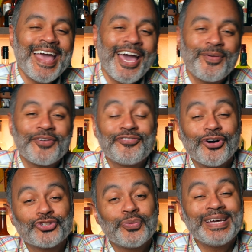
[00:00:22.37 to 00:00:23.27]
Anyway,
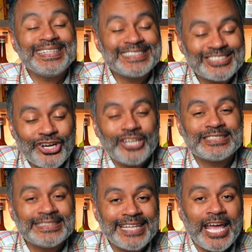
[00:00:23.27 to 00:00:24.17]
folks, we're gonna start
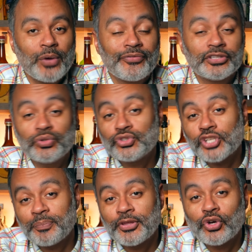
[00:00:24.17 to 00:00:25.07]
today with a little
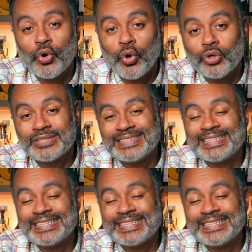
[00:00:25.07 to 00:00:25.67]
something called